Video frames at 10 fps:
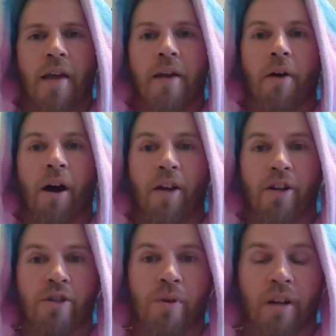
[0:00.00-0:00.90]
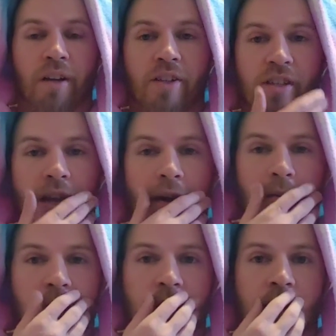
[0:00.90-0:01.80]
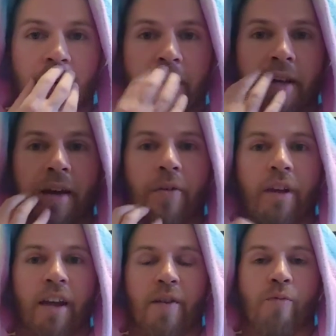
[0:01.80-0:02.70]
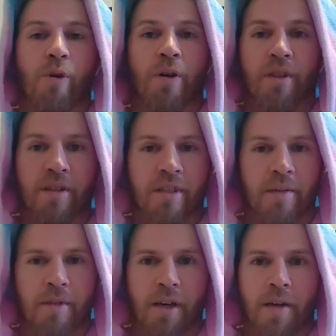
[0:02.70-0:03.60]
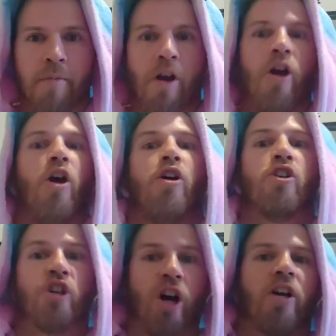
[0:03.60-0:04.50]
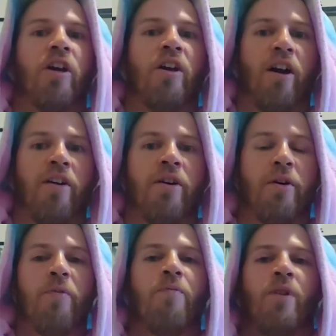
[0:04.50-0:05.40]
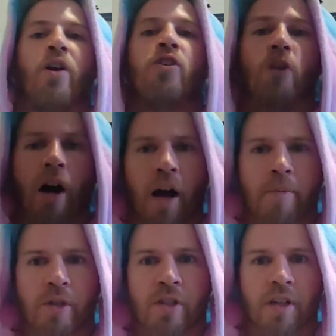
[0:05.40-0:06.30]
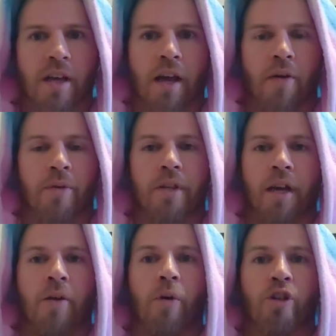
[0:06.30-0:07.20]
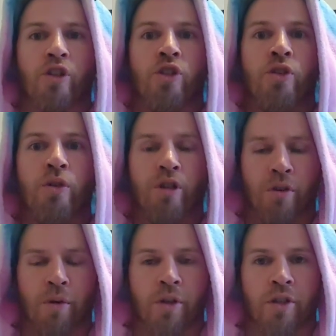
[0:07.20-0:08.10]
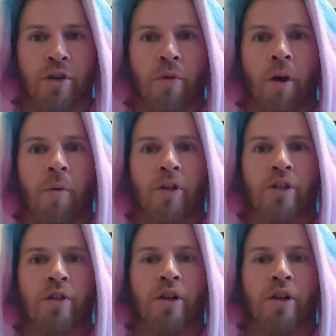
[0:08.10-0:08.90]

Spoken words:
And now I'm gonna just count because it's hard to count and breathe at the same time. Shocking, I know. So I'm just gonna count and I want you to do it. So I want